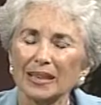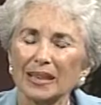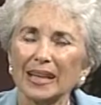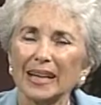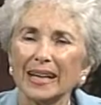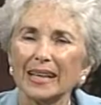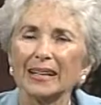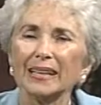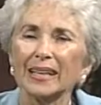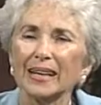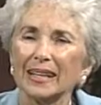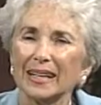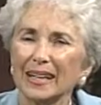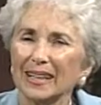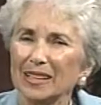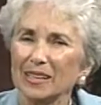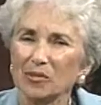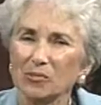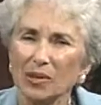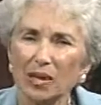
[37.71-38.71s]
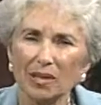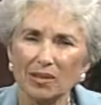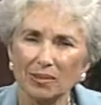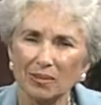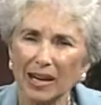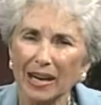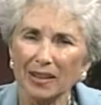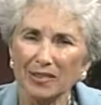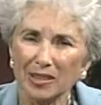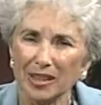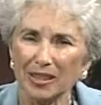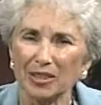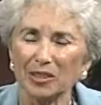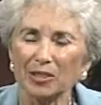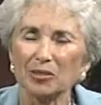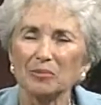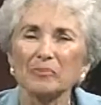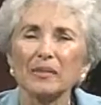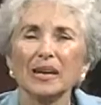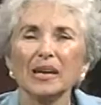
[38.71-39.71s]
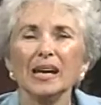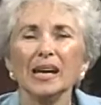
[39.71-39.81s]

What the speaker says: Lane, than anyone around here.